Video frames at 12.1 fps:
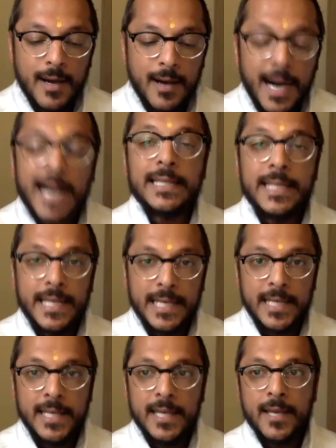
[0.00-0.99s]

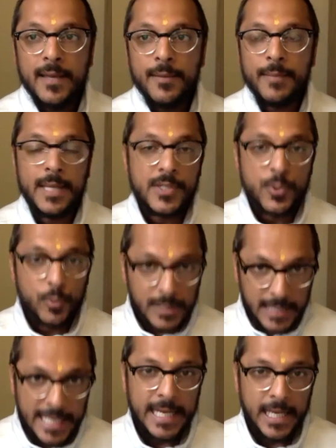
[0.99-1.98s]
Adhi means
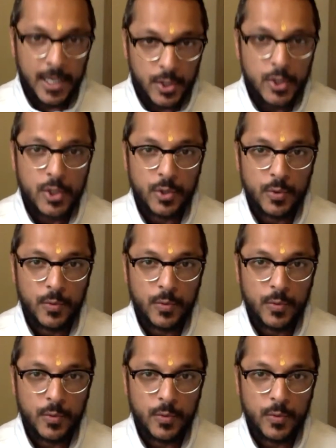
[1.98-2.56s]
relating to.